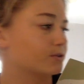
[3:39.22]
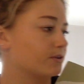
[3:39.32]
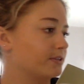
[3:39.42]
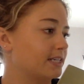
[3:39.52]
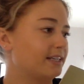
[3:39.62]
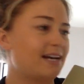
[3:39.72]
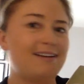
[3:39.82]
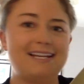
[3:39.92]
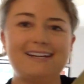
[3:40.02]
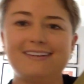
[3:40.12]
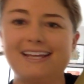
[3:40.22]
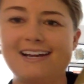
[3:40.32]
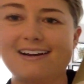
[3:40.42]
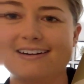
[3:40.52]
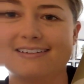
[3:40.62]
grow inside. Look how little they
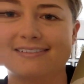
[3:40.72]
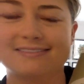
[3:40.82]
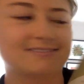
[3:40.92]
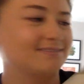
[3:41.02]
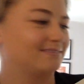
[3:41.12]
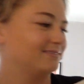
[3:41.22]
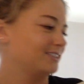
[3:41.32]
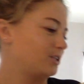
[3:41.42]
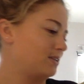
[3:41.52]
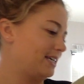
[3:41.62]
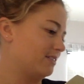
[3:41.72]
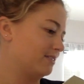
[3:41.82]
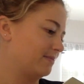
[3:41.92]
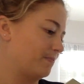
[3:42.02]
are. So little.